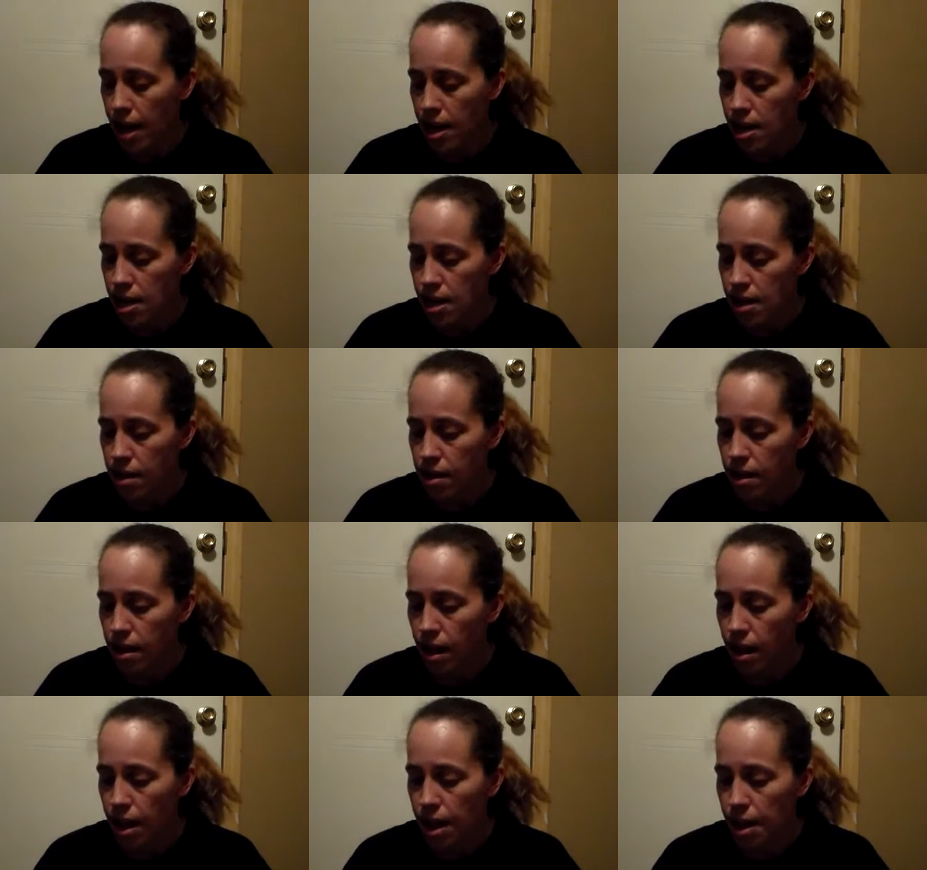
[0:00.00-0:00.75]

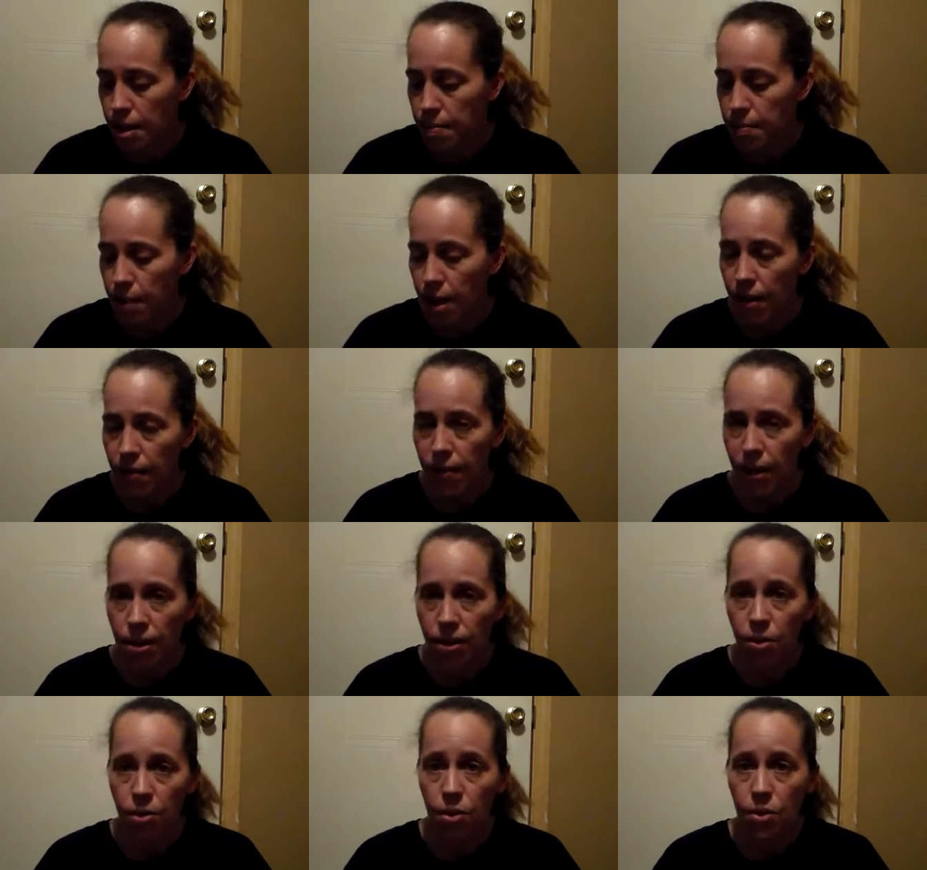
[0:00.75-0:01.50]
And um,
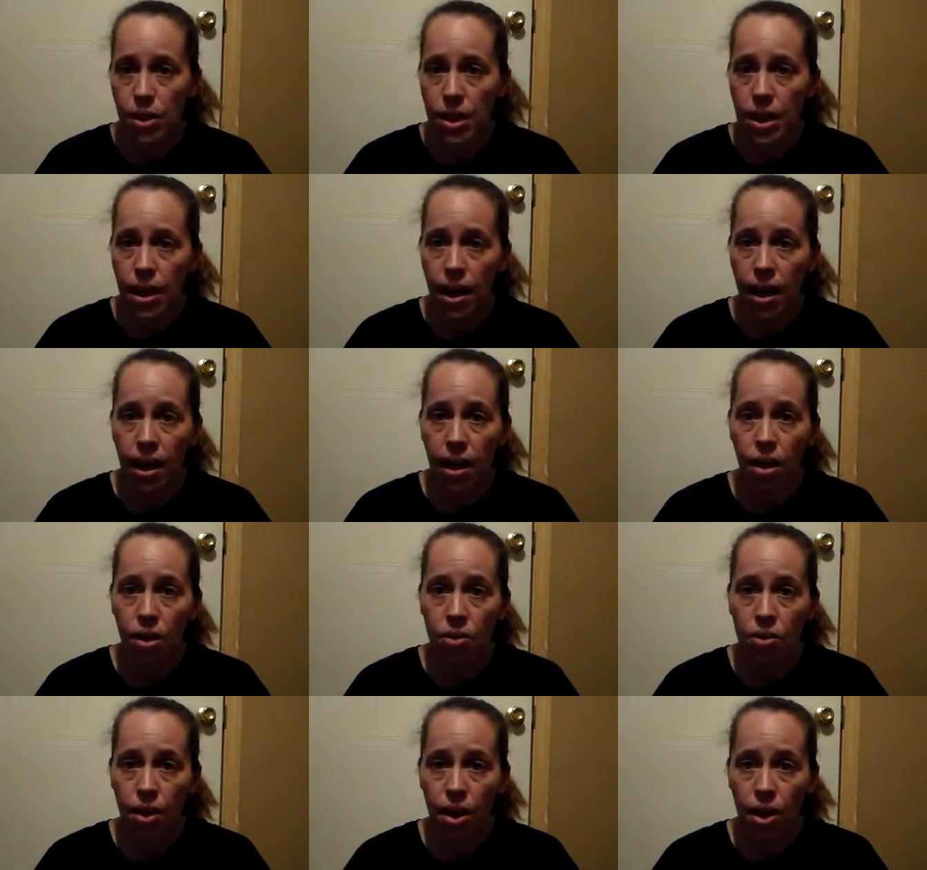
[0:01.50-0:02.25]
if I don't do it
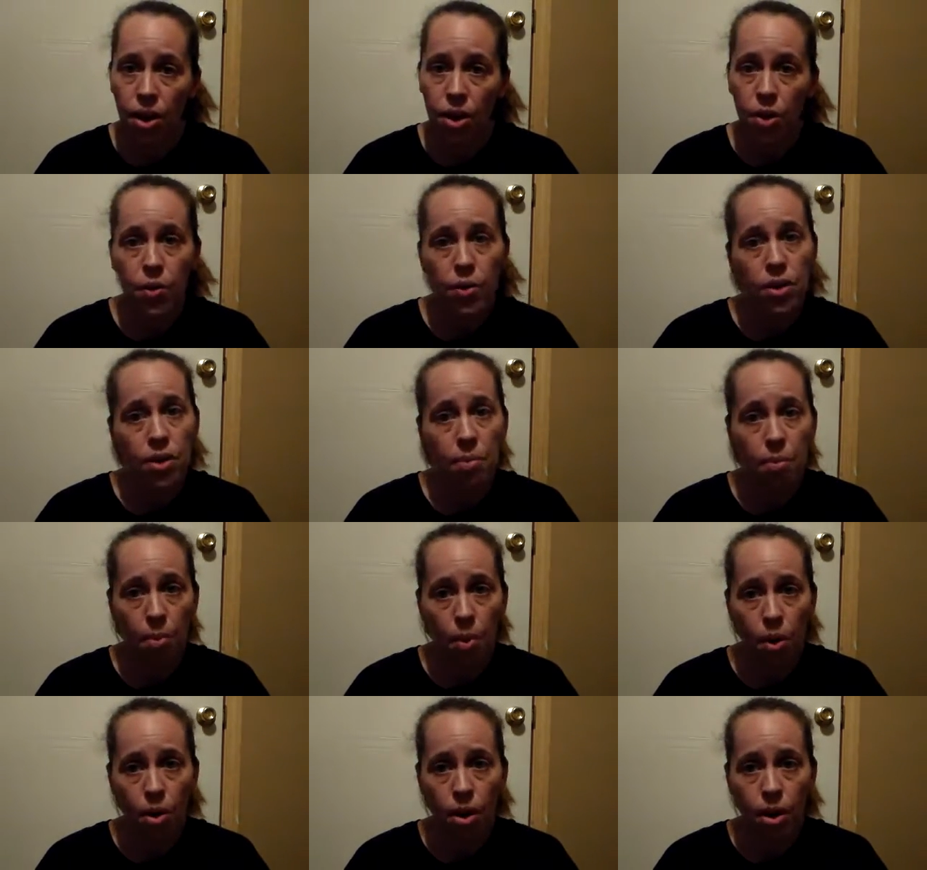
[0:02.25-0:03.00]
today, I'll try to do
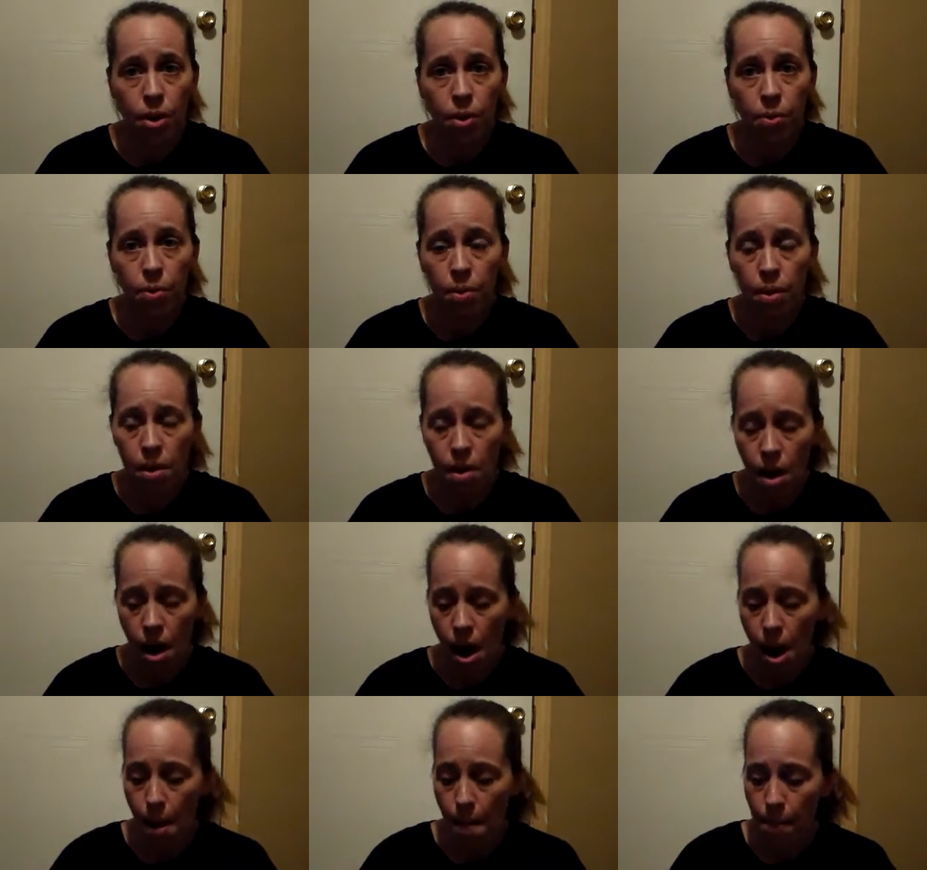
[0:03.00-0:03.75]
it tomorrow.
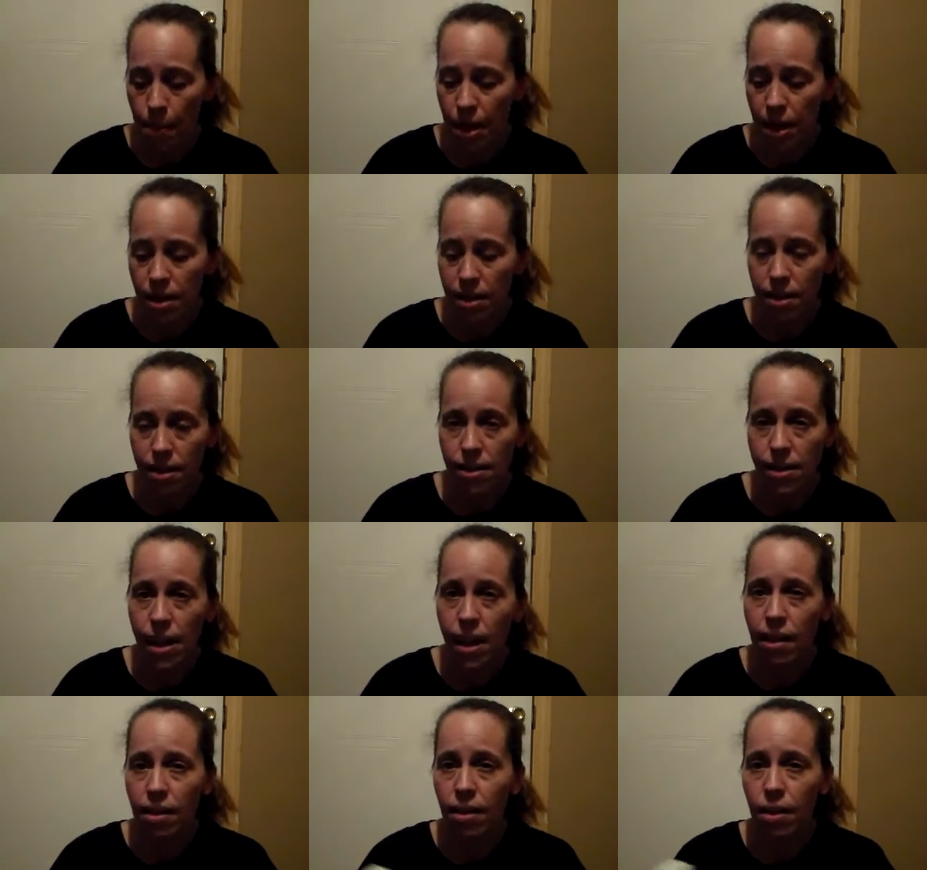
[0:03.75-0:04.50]
Um, but it
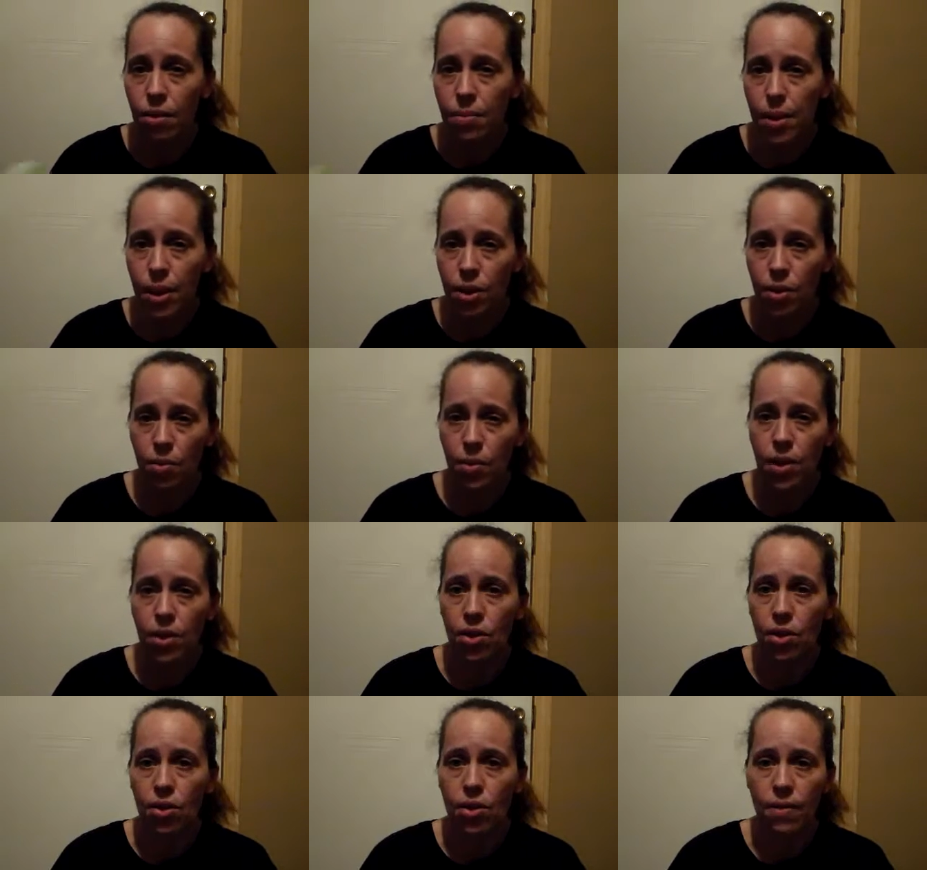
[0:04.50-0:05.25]
does take a little
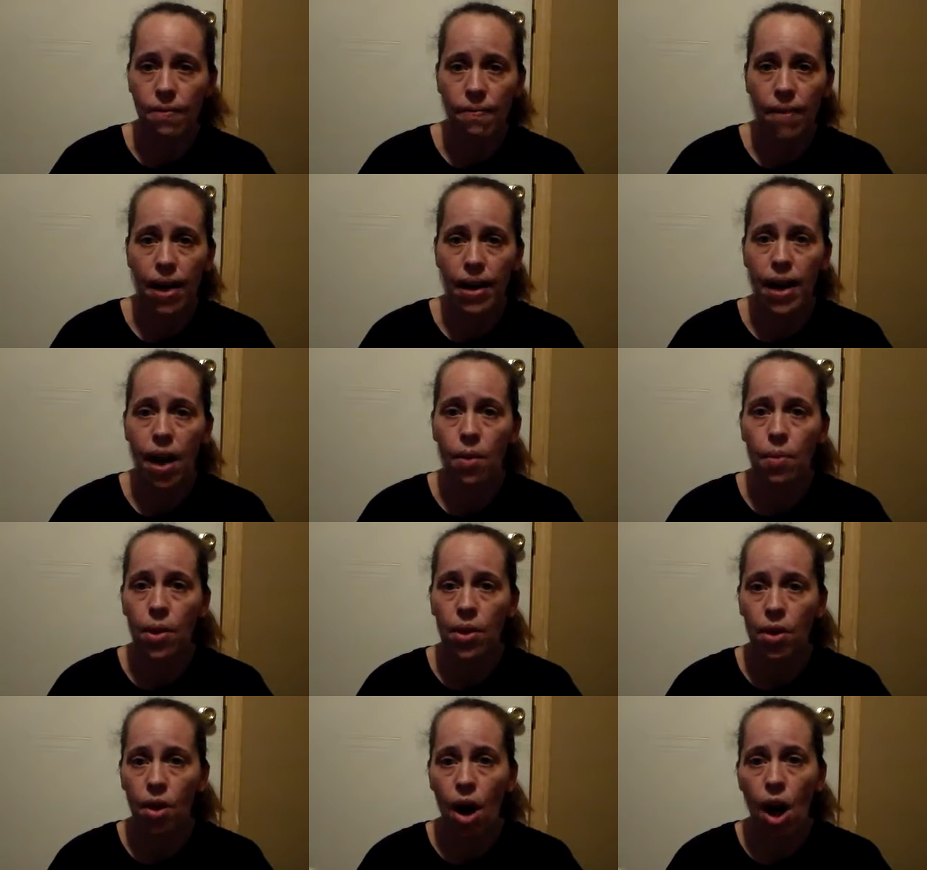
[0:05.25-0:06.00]
bit to research and
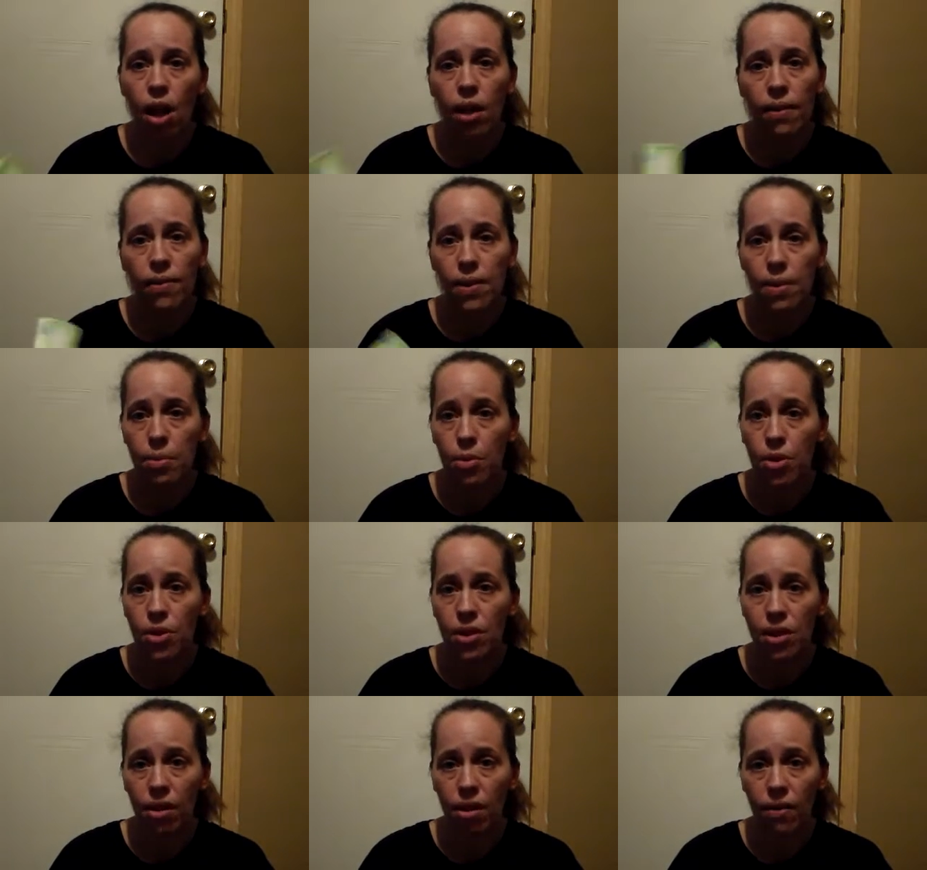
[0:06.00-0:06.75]
find out whether all of
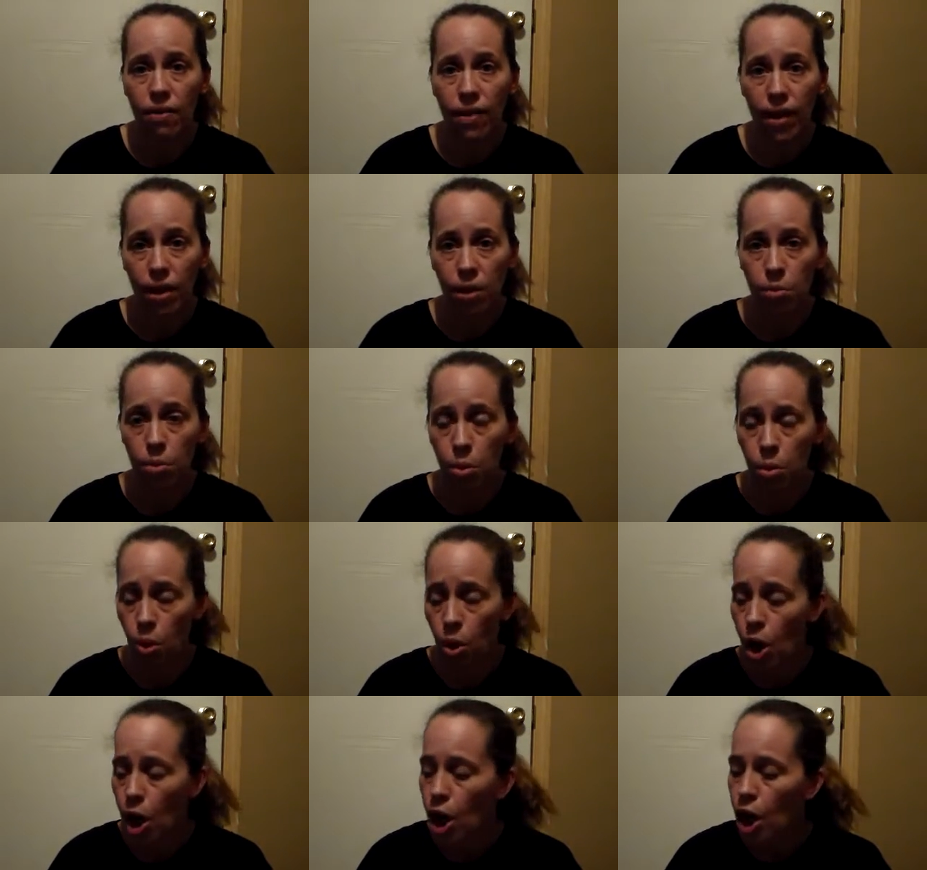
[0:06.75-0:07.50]
them are still
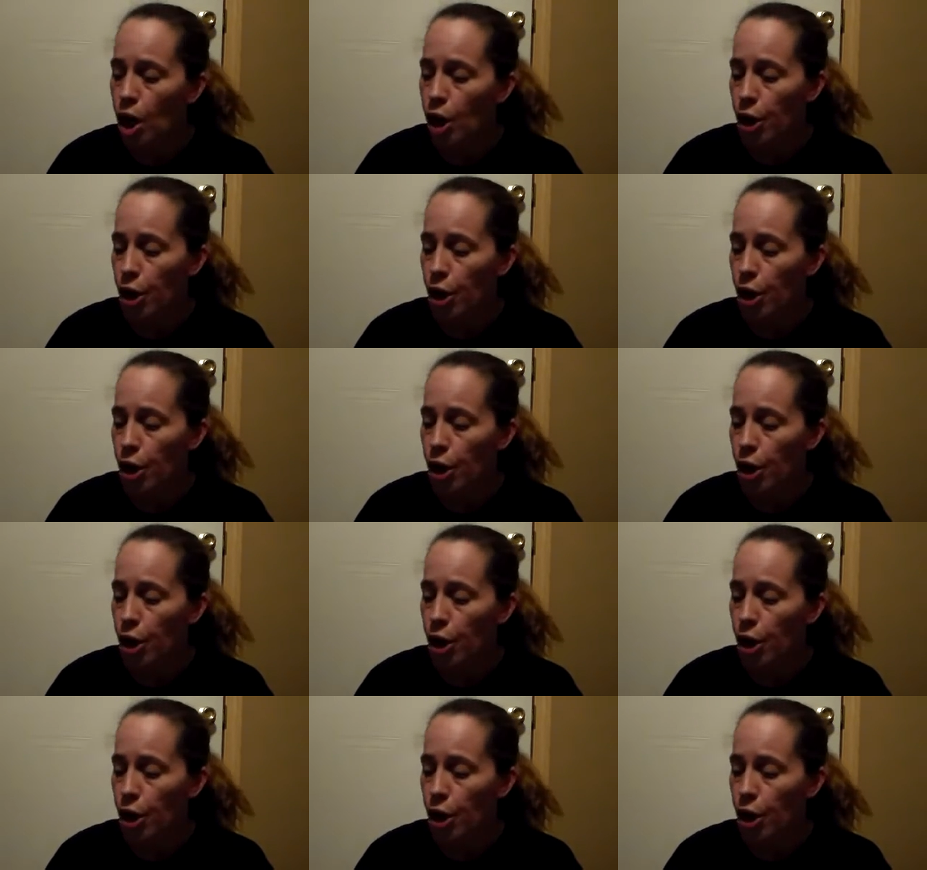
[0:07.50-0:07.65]
available.